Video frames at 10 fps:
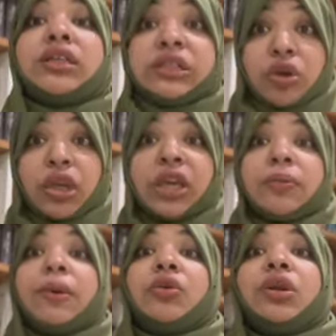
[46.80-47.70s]
Talking
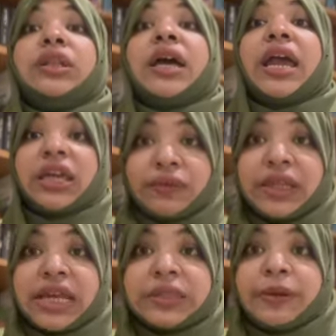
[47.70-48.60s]
about the Ayurveda
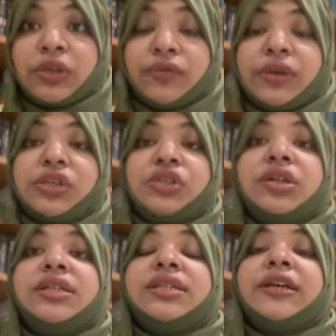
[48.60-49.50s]
aspect of
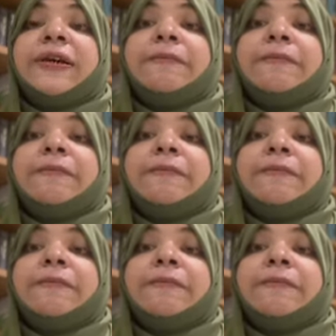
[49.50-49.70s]
facials,